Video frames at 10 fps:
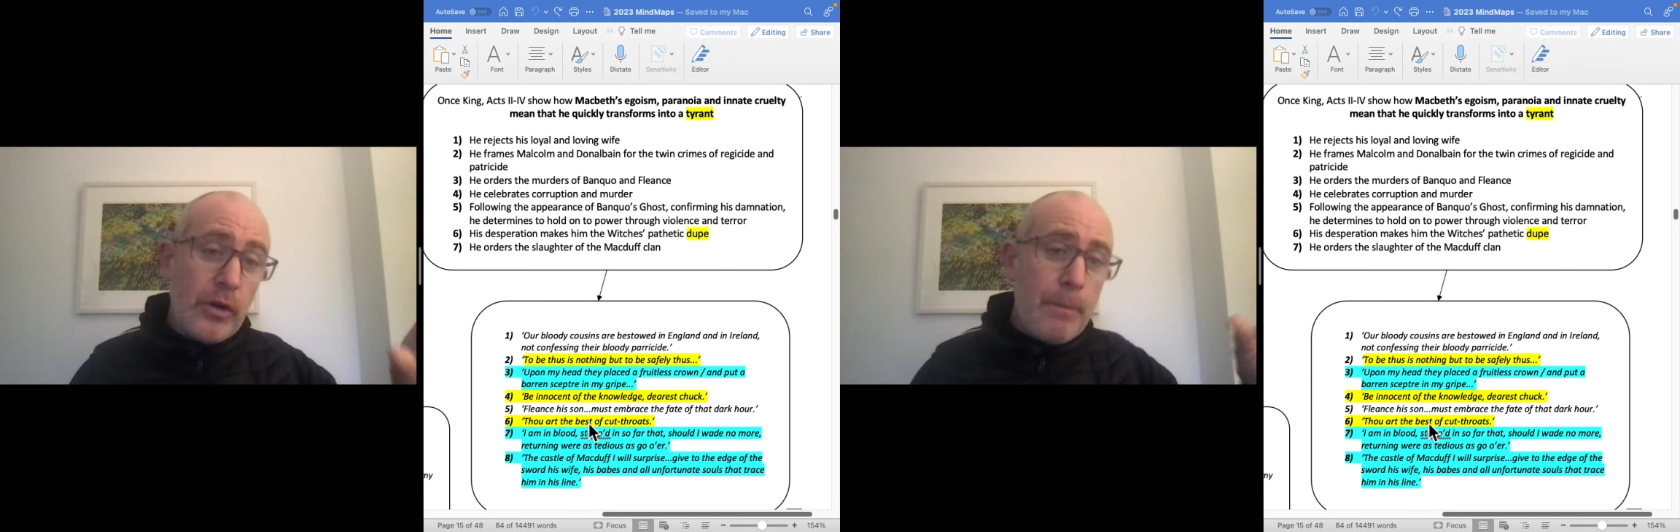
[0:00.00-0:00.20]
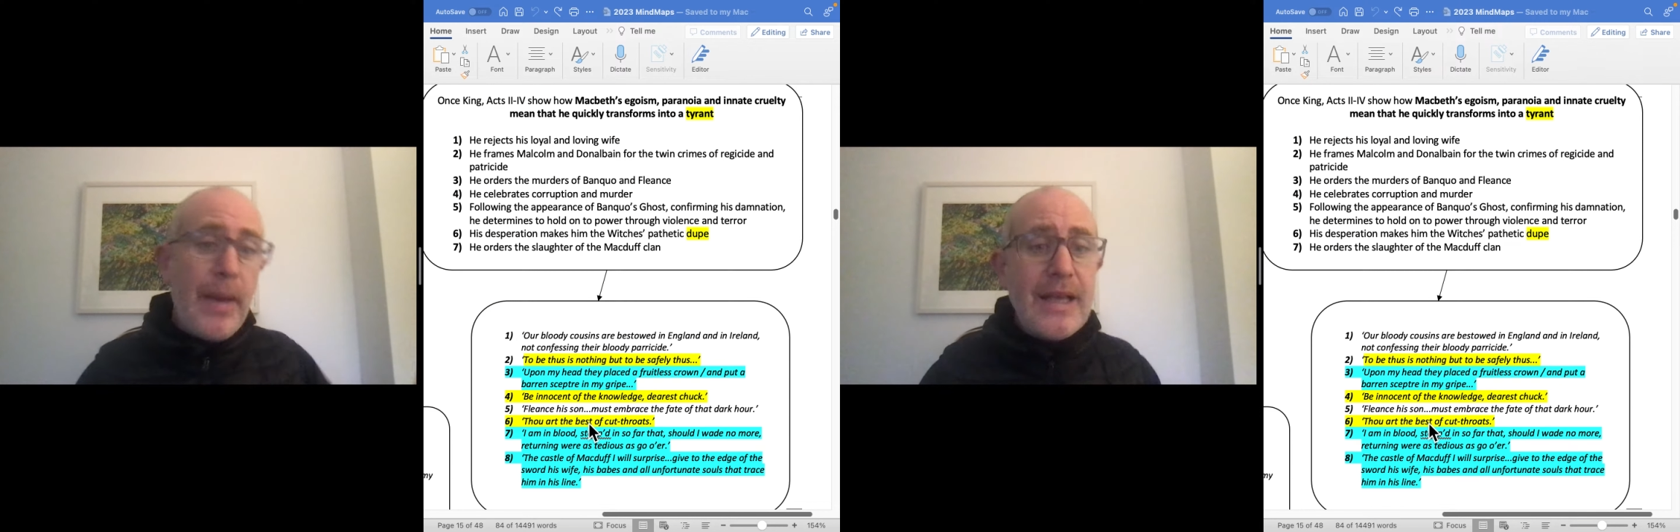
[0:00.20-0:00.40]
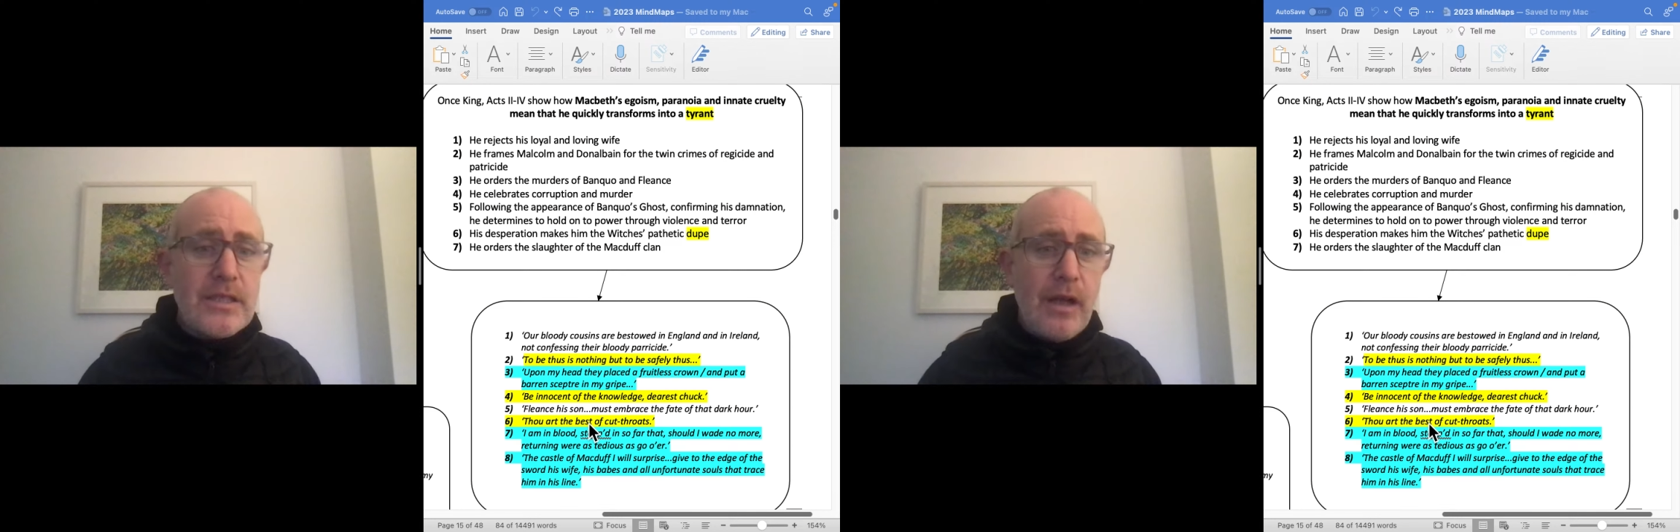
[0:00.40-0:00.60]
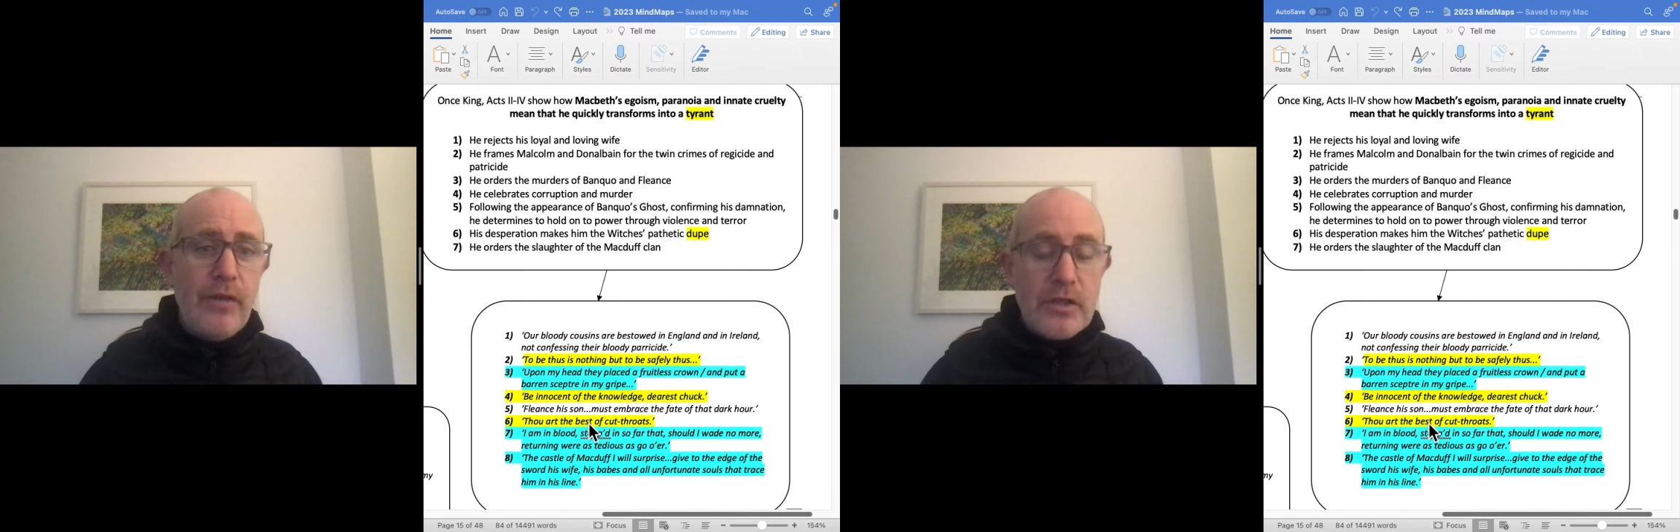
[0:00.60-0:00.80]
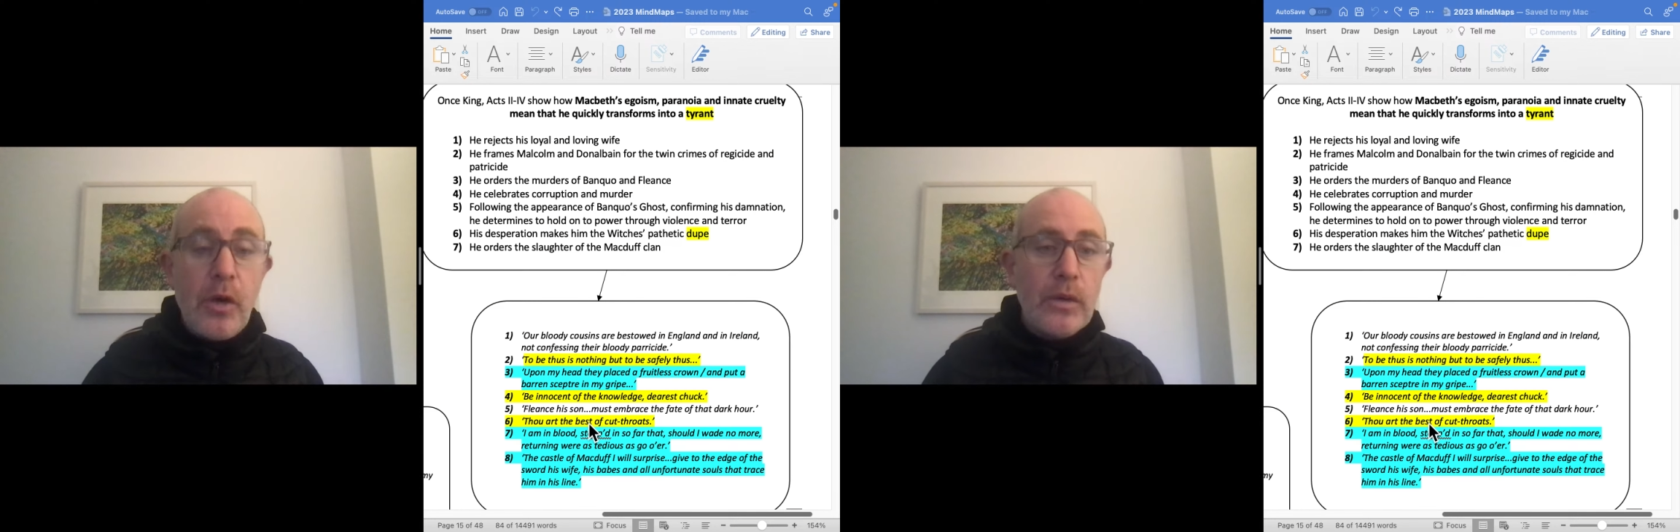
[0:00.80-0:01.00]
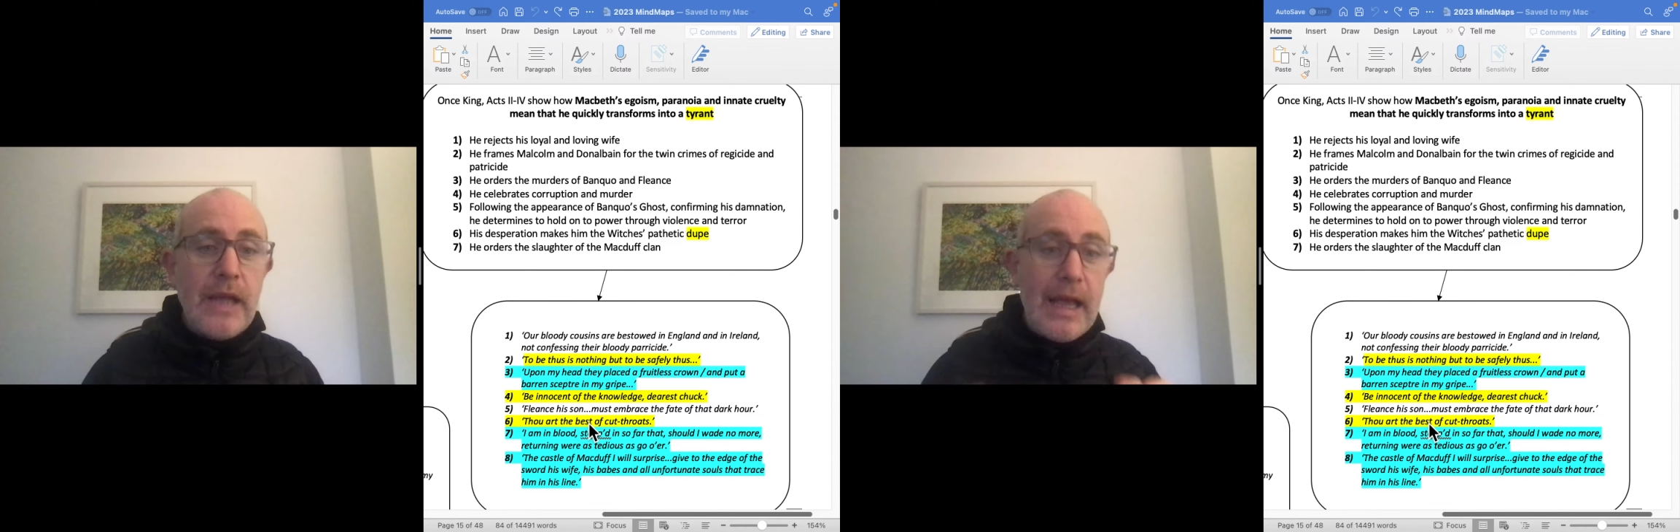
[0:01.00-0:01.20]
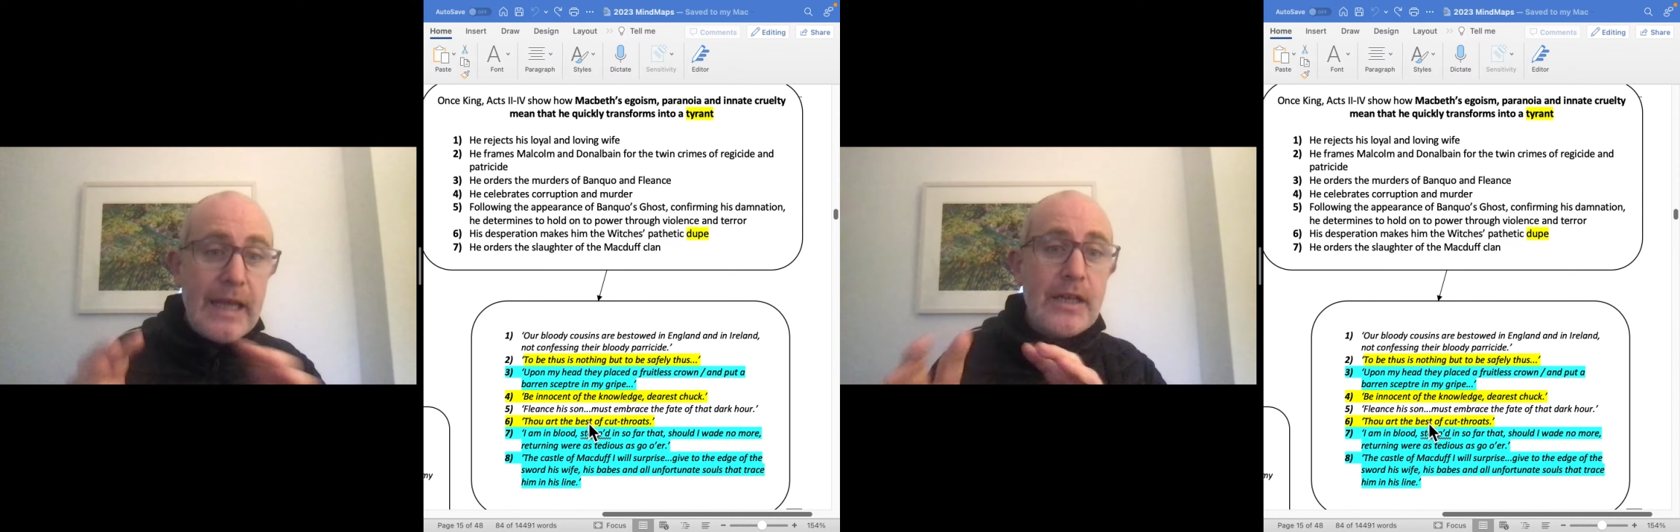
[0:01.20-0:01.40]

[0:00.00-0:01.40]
the best of it. So that